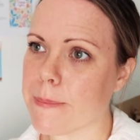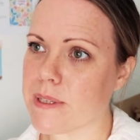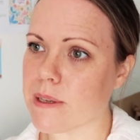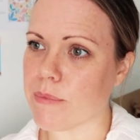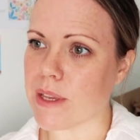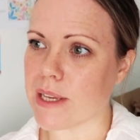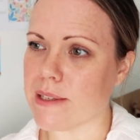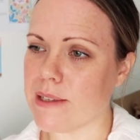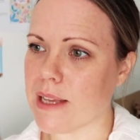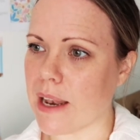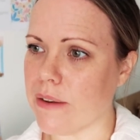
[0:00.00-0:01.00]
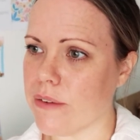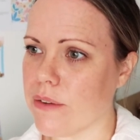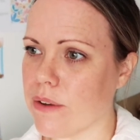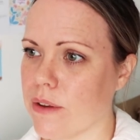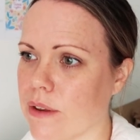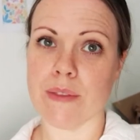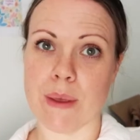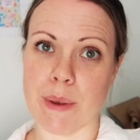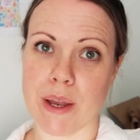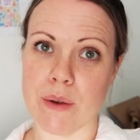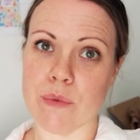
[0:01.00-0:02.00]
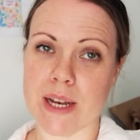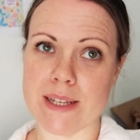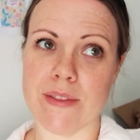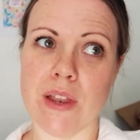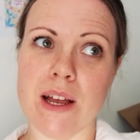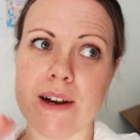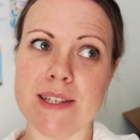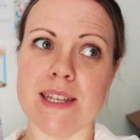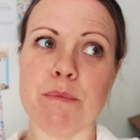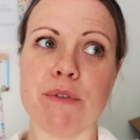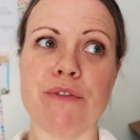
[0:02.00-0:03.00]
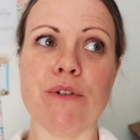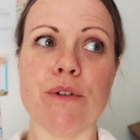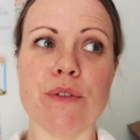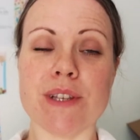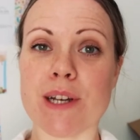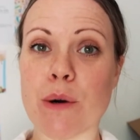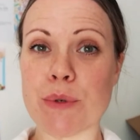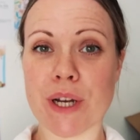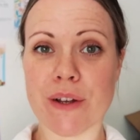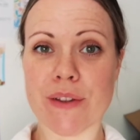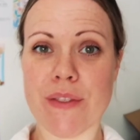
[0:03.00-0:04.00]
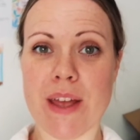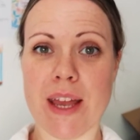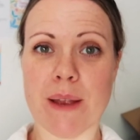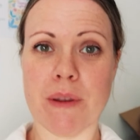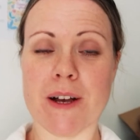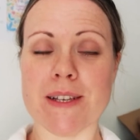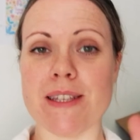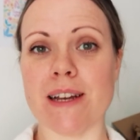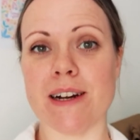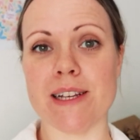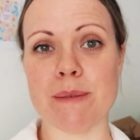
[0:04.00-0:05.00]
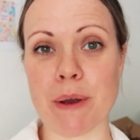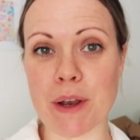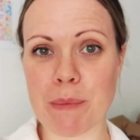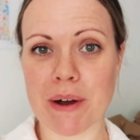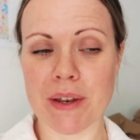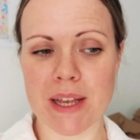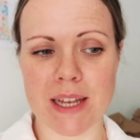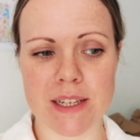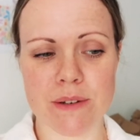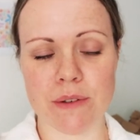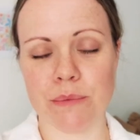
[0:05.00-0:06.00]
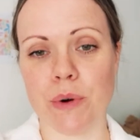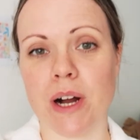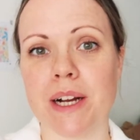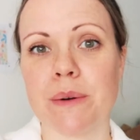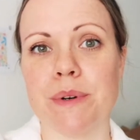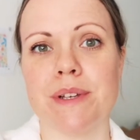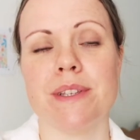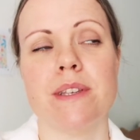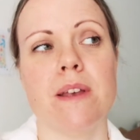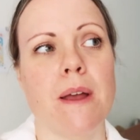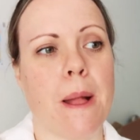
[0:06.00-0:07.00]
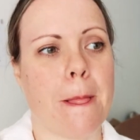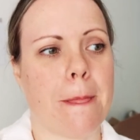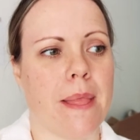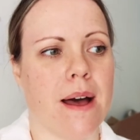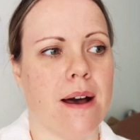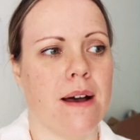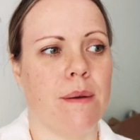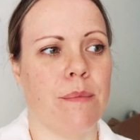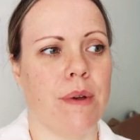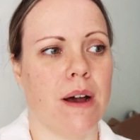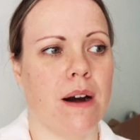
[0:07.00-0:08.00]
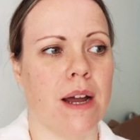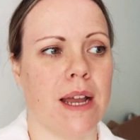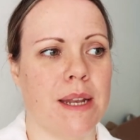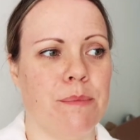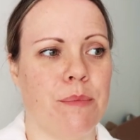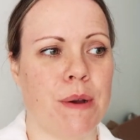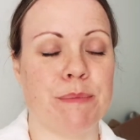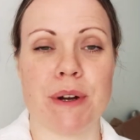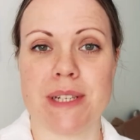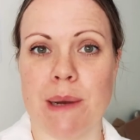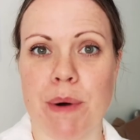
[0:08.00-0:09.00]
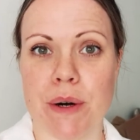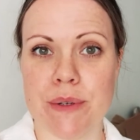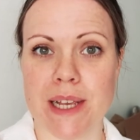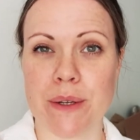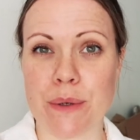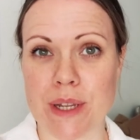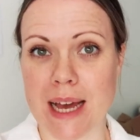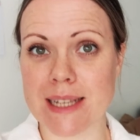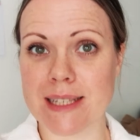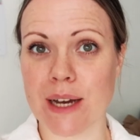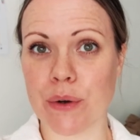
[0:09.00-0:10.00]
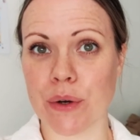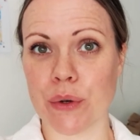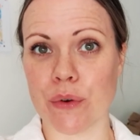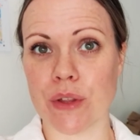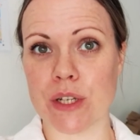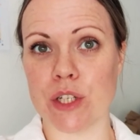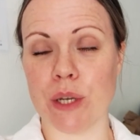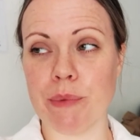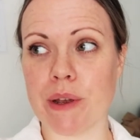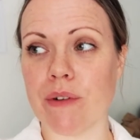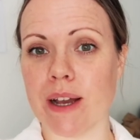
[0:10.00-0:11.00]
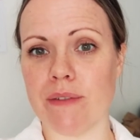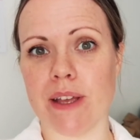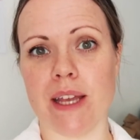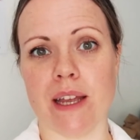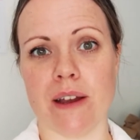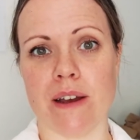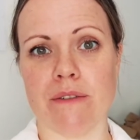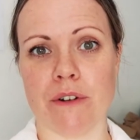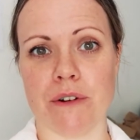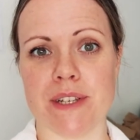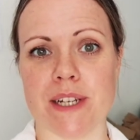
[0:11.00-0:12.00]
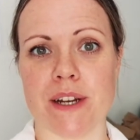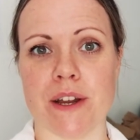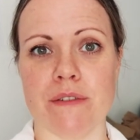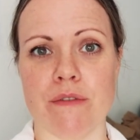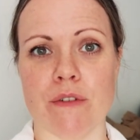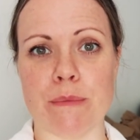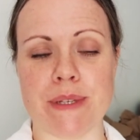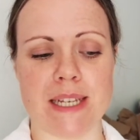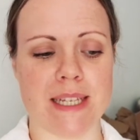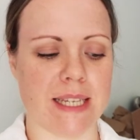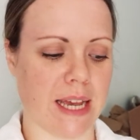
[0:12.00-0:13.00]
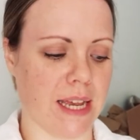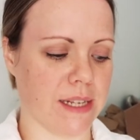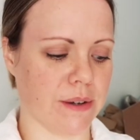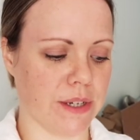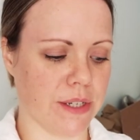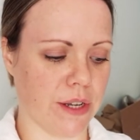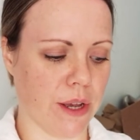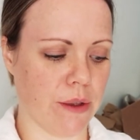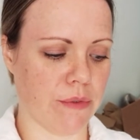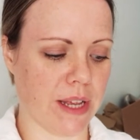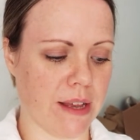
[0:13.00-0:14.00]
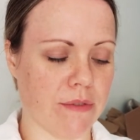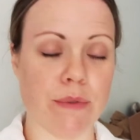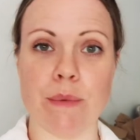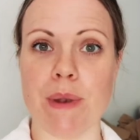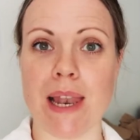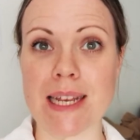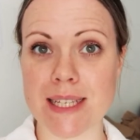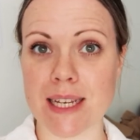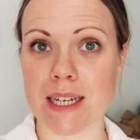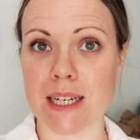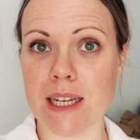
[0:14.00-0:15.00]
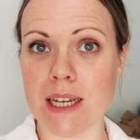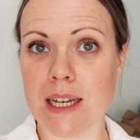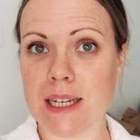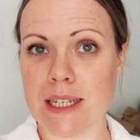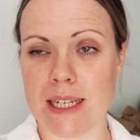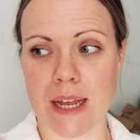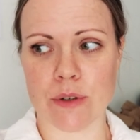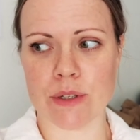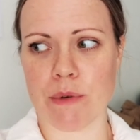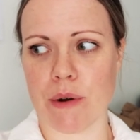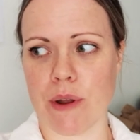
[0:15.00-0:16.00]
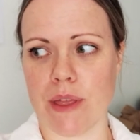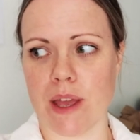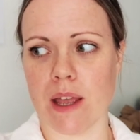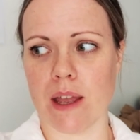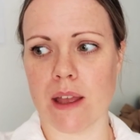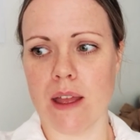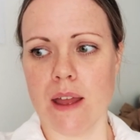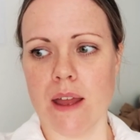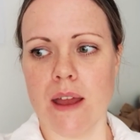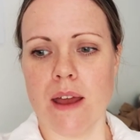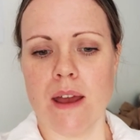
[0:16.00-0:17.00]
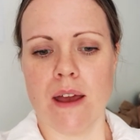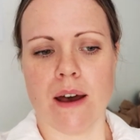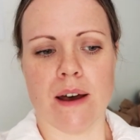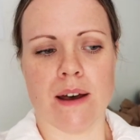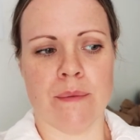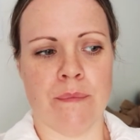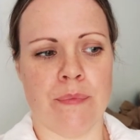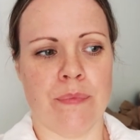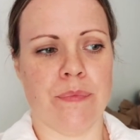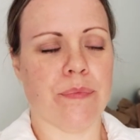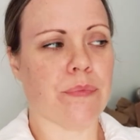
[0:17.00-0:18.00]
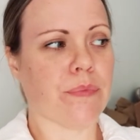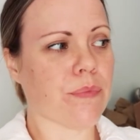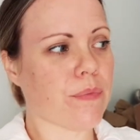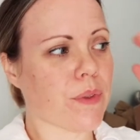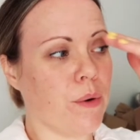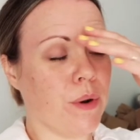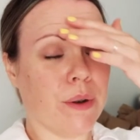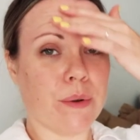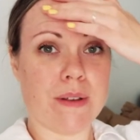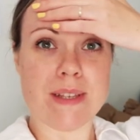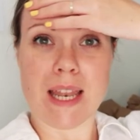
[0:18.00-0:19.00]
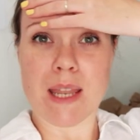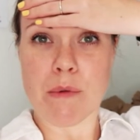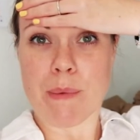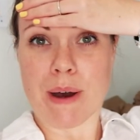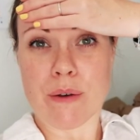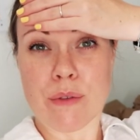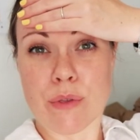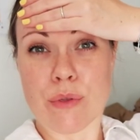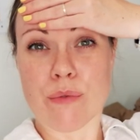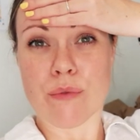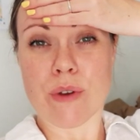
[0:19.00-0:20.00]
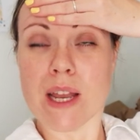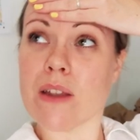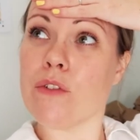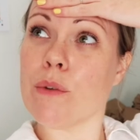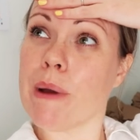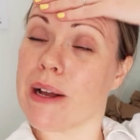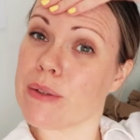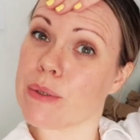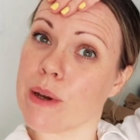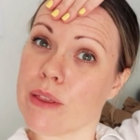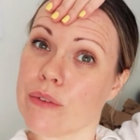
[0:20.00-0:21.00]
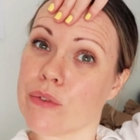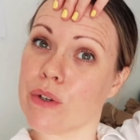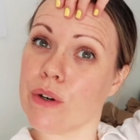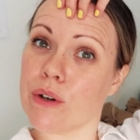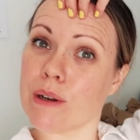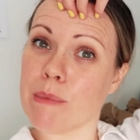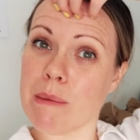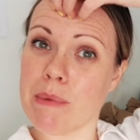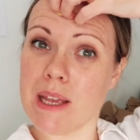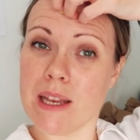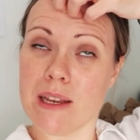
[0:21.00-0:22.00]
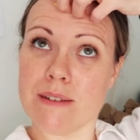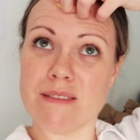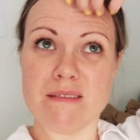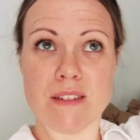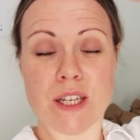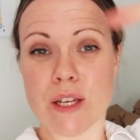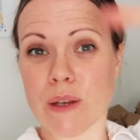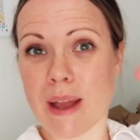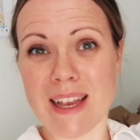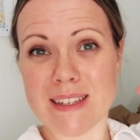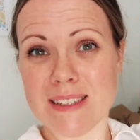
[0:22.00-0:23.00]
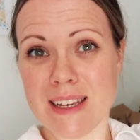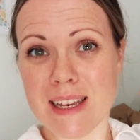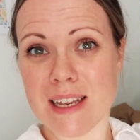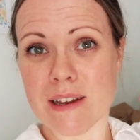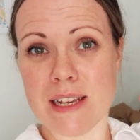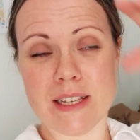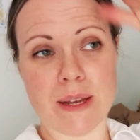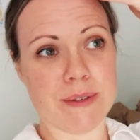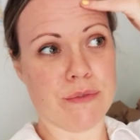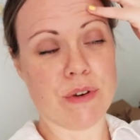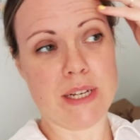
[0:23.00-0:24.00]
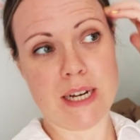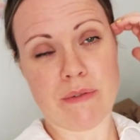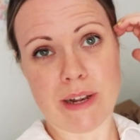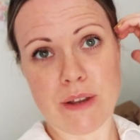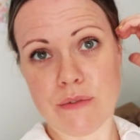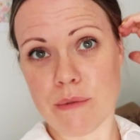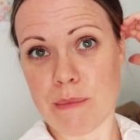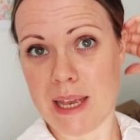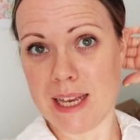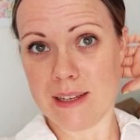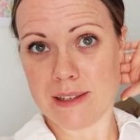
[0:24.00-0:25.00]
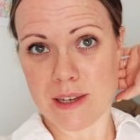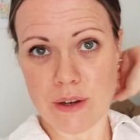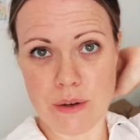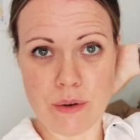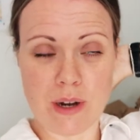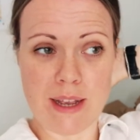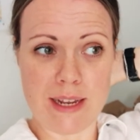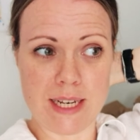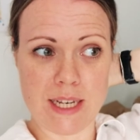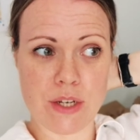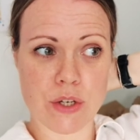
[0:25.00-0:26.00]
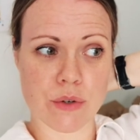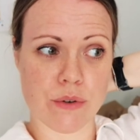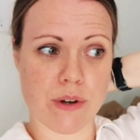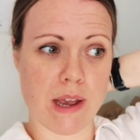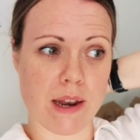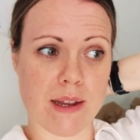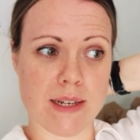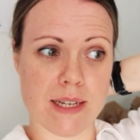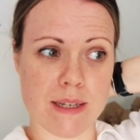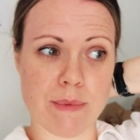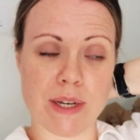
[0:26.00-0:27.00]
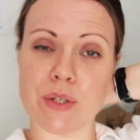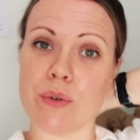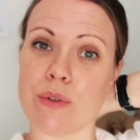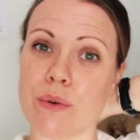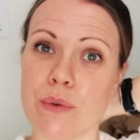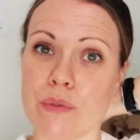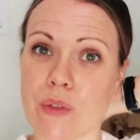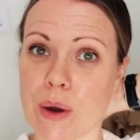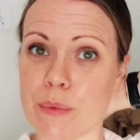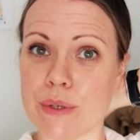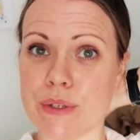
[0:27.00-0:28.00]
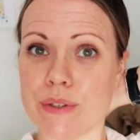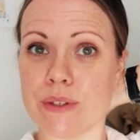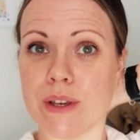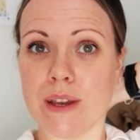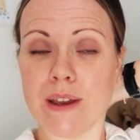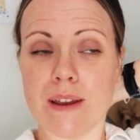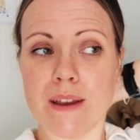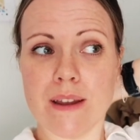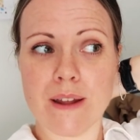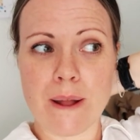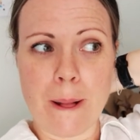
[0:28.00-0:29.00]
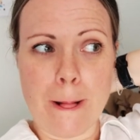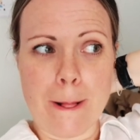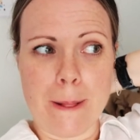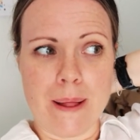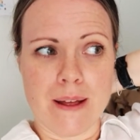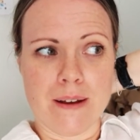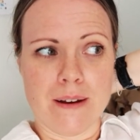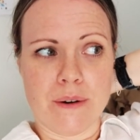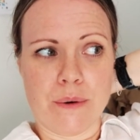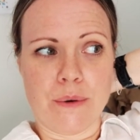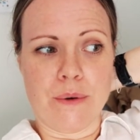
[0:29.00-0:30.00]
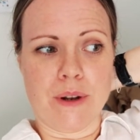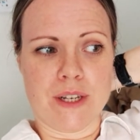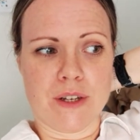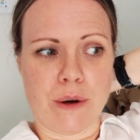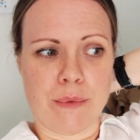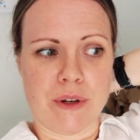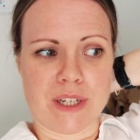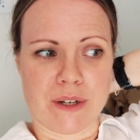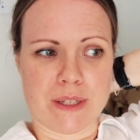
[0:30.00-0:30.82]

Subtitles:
something as sent. There we go. Right, so the last thing before the sculpture garden thing, the last thing I spoke about on here to do with work was I was boxing up a wholesale order. That's now gone off. That should be arriving at Forest and Cove in Romsey today, so I should hopefully hear from them later, today or tomorrow, I think. All in all, I sent them about £300 worth of stock, maybe £280 in terms of retail value for me. So I did insure it and I did make sure that all of that was all top notch. It